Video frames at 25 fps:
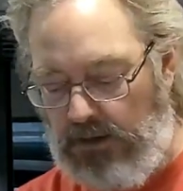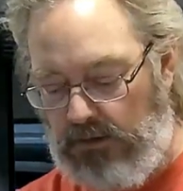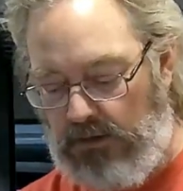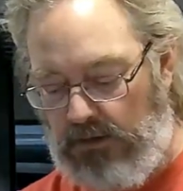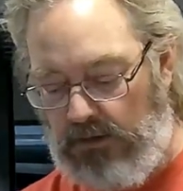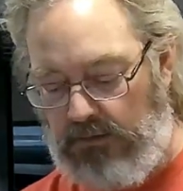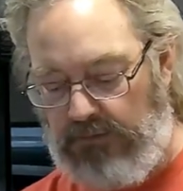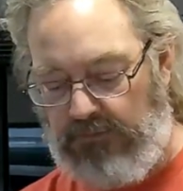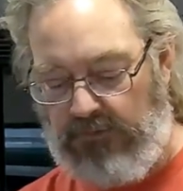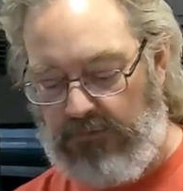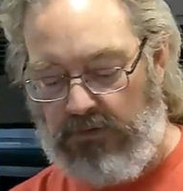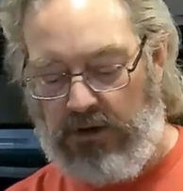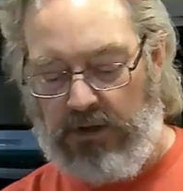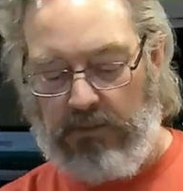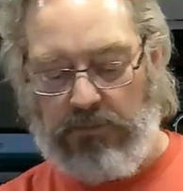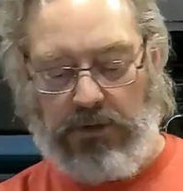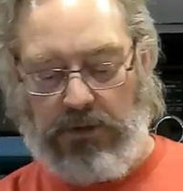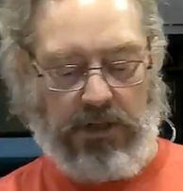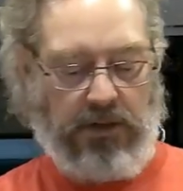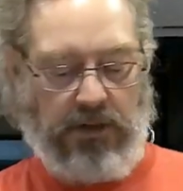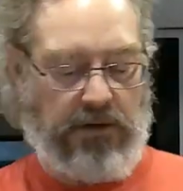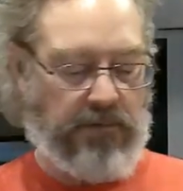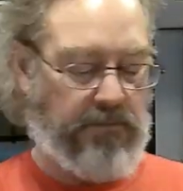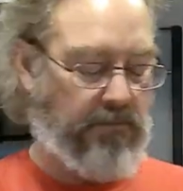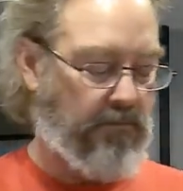it to the frying
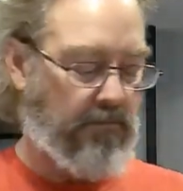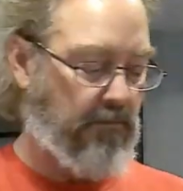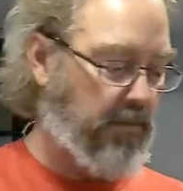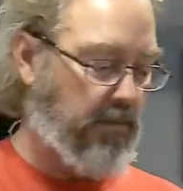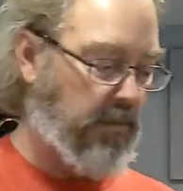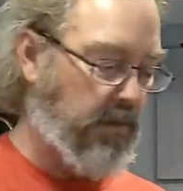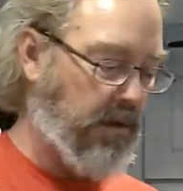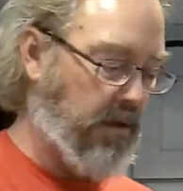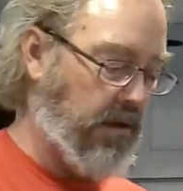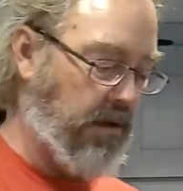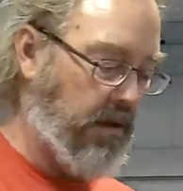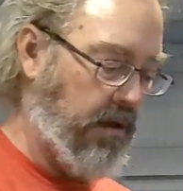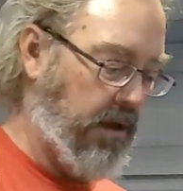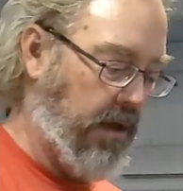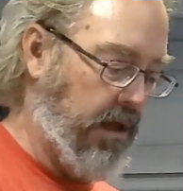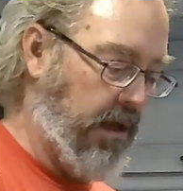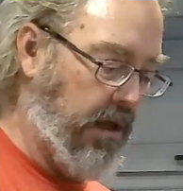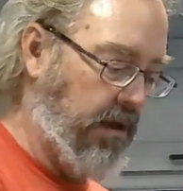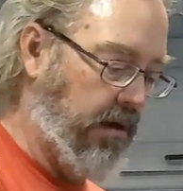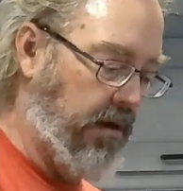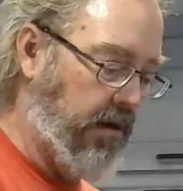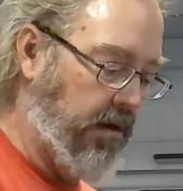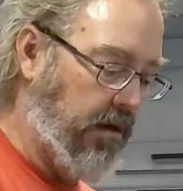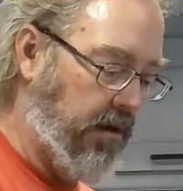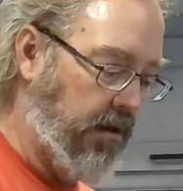pan
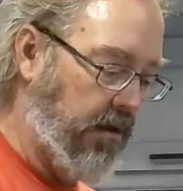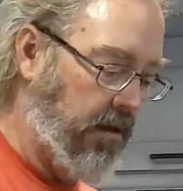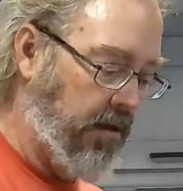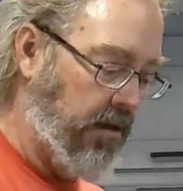and